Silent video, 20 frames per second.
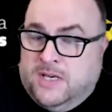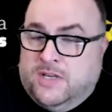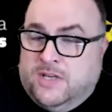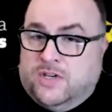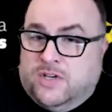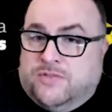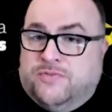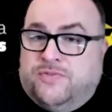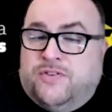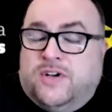
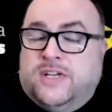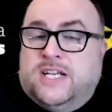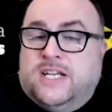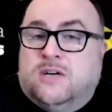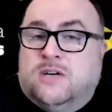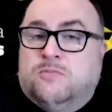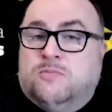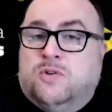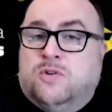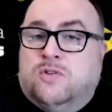You can find
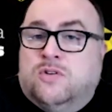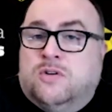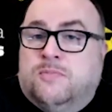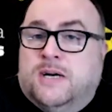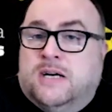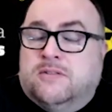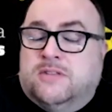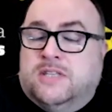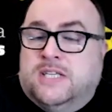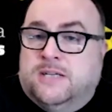out more
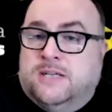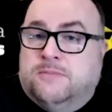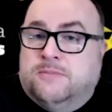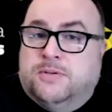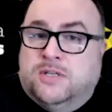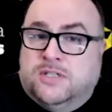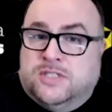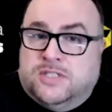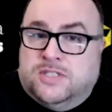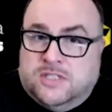about the
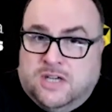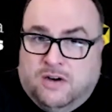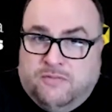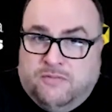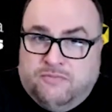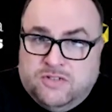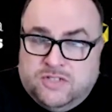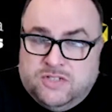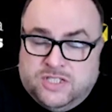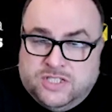in-person
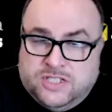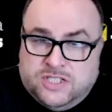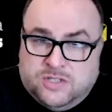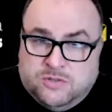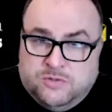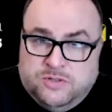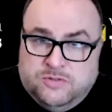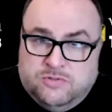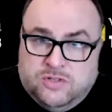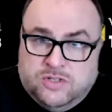conferences
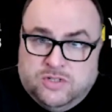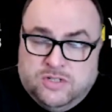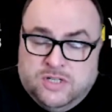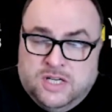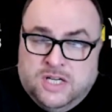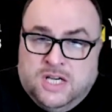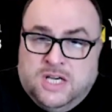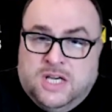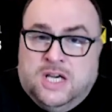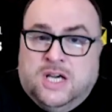that we run
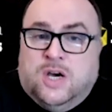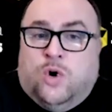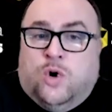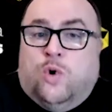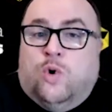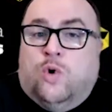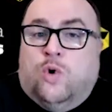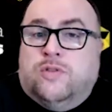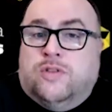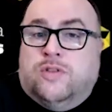
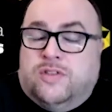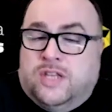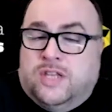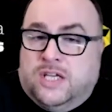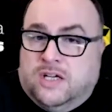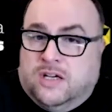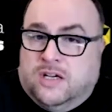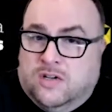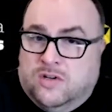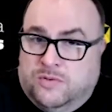or the
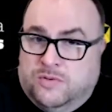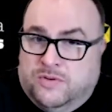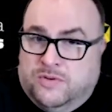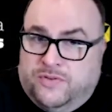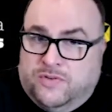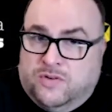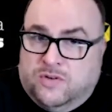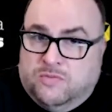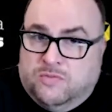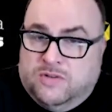Think Global
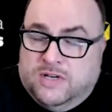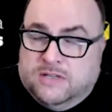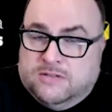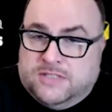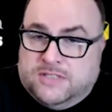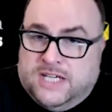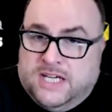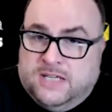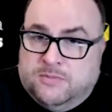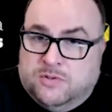Forum
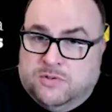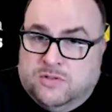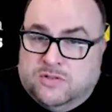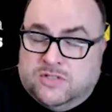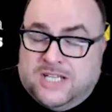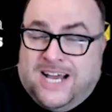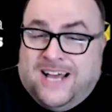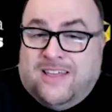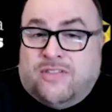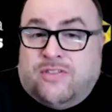
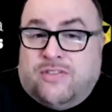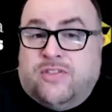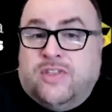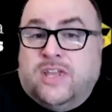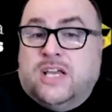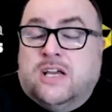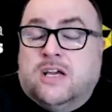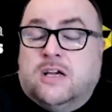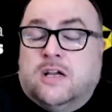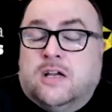roundtables at
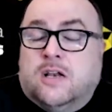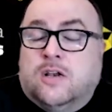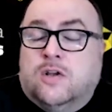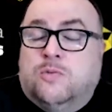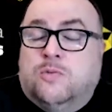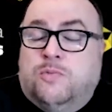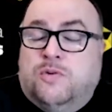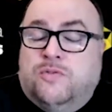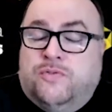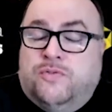
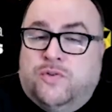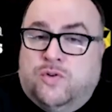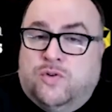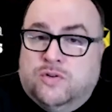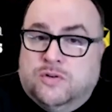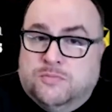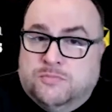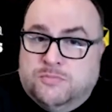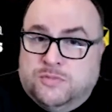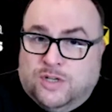
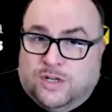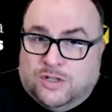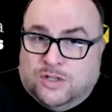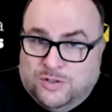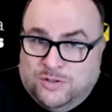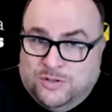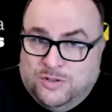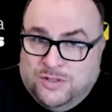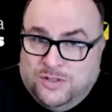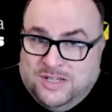
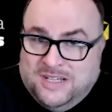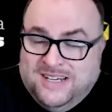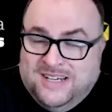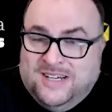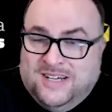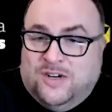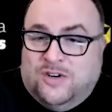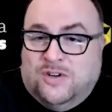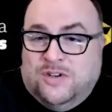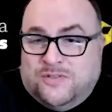thinkglobalforum.org,
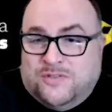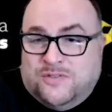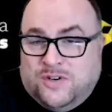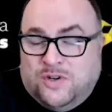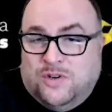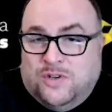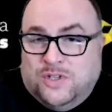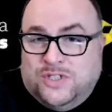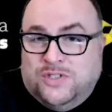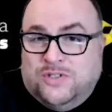or of
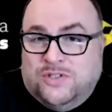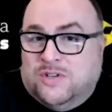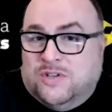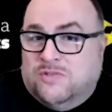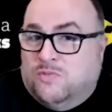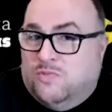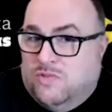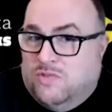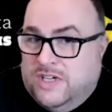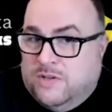course you can
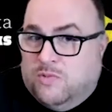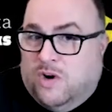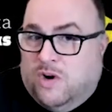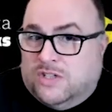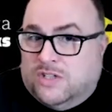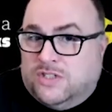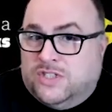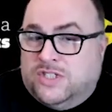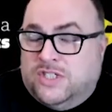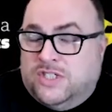
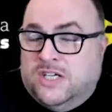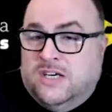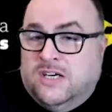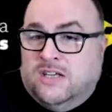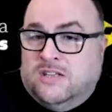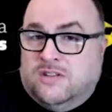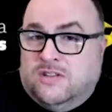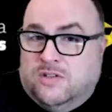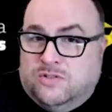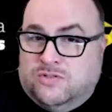rewatch
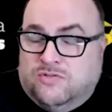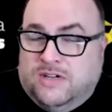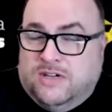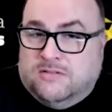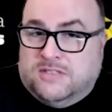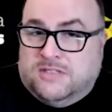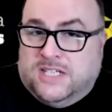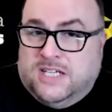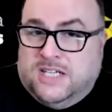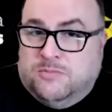those
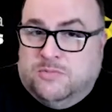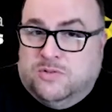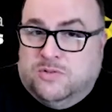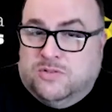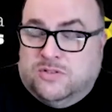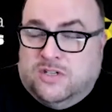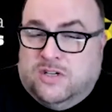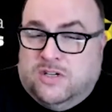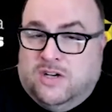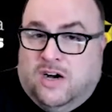
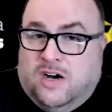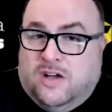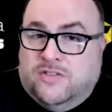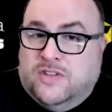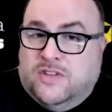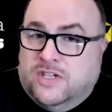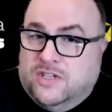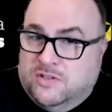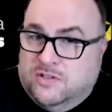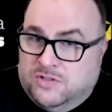roundtables on
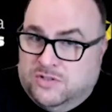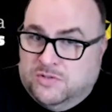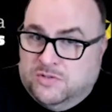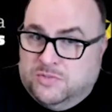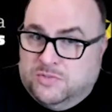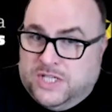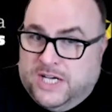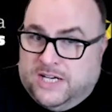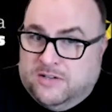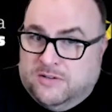the
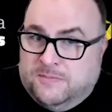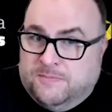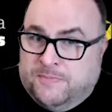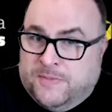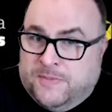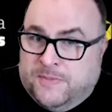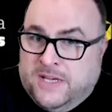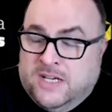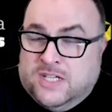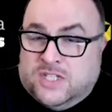YouTube channel.
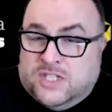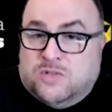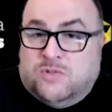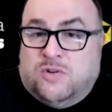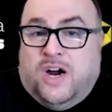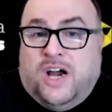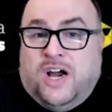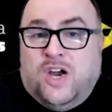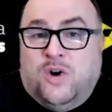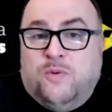
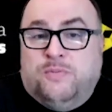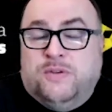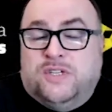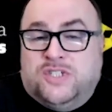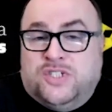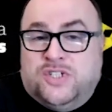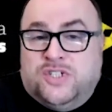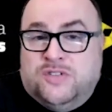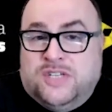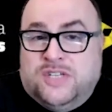So I hope you
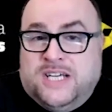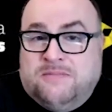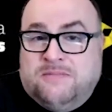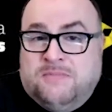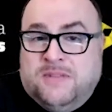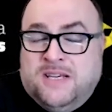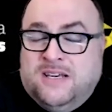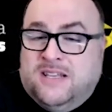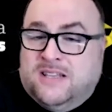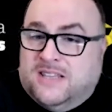tune in.
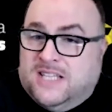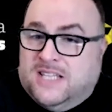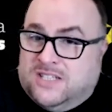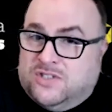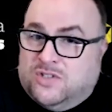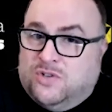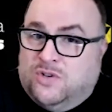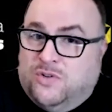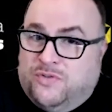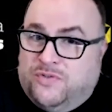
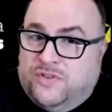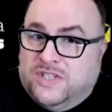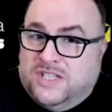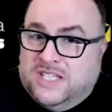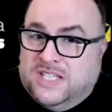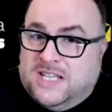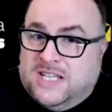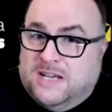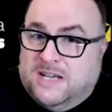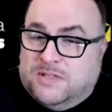That's all for
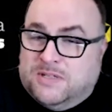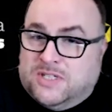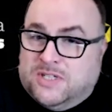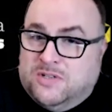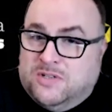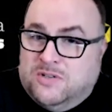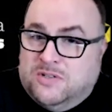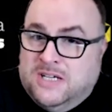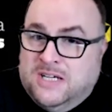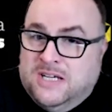this
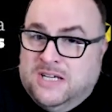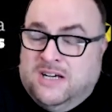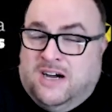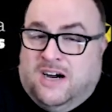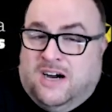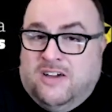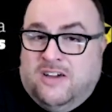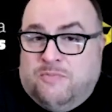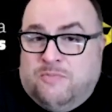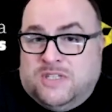episode.
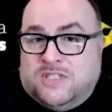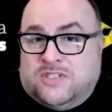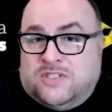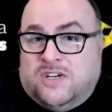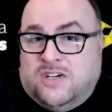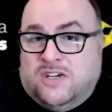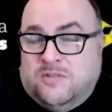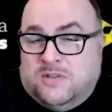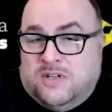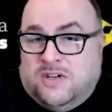I've been
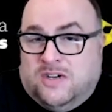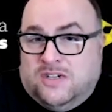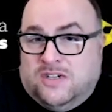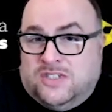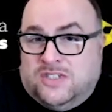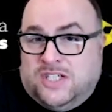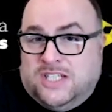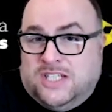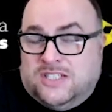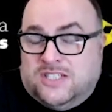Simon
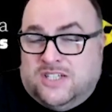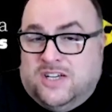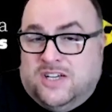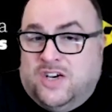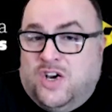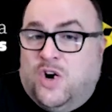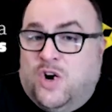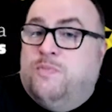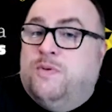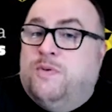Hodgkins, and I
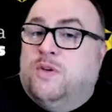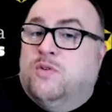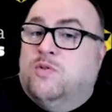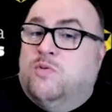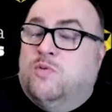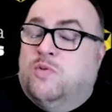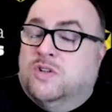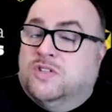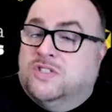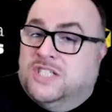hope you
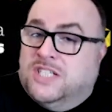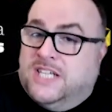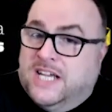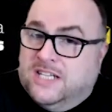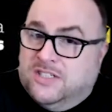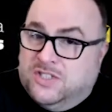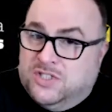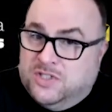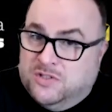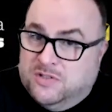will once
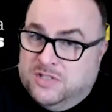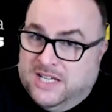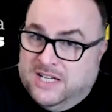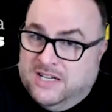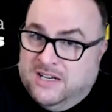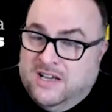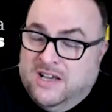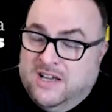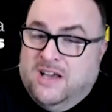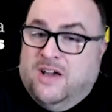again tune
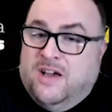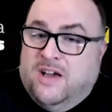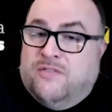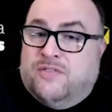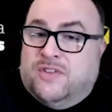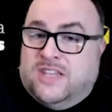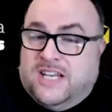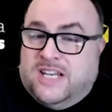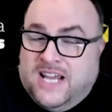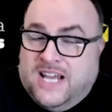in
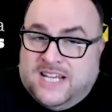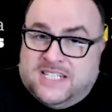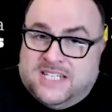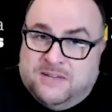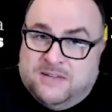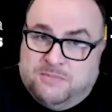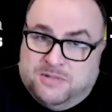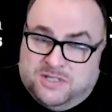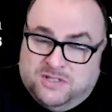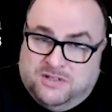for the next
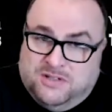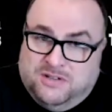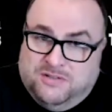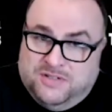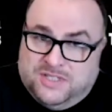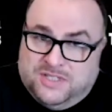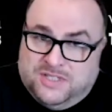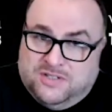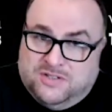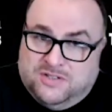episode of
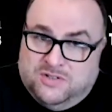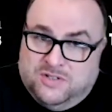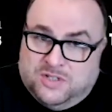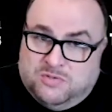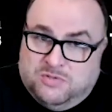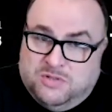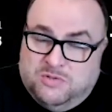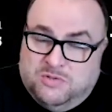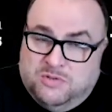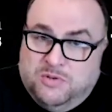Vista Talks,
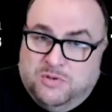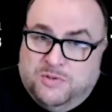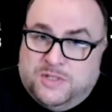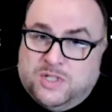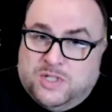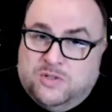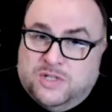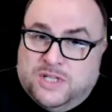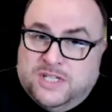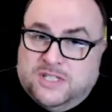where we'll be
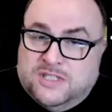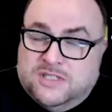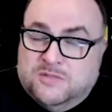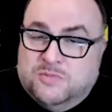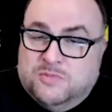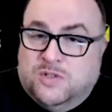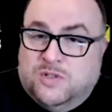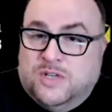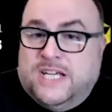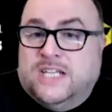talking to
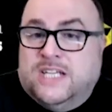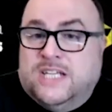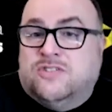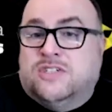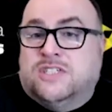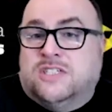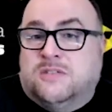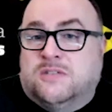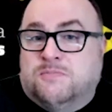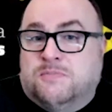more
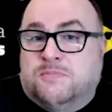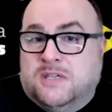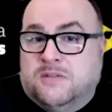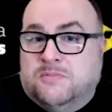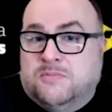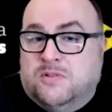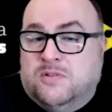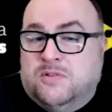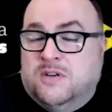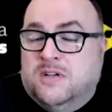interested
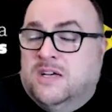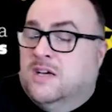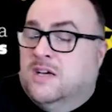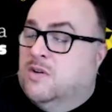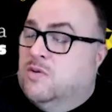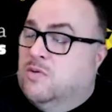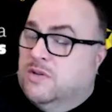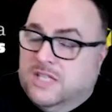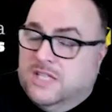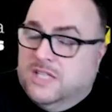people
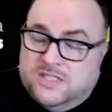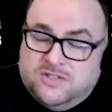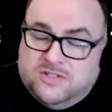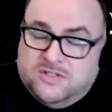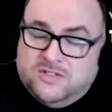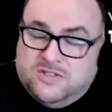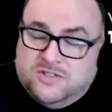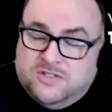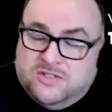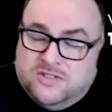with
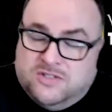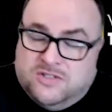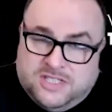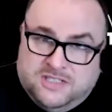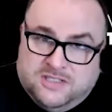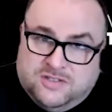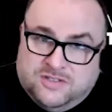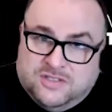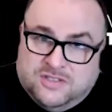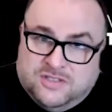
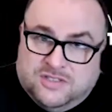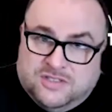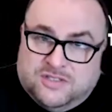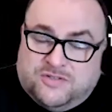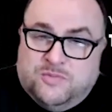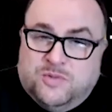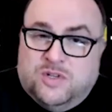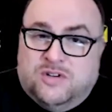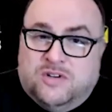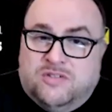interesting
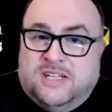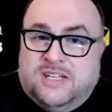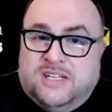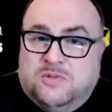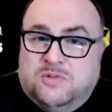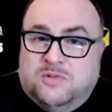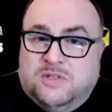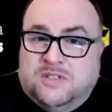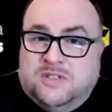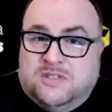discussions from all
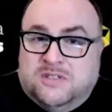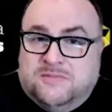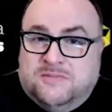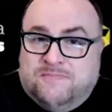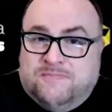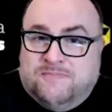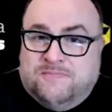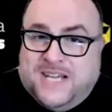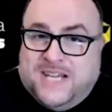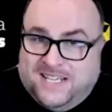around the world.
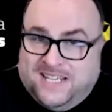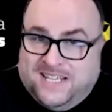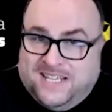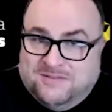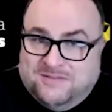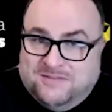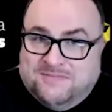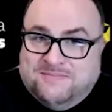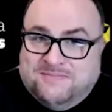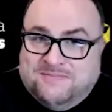Thank
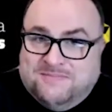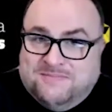you.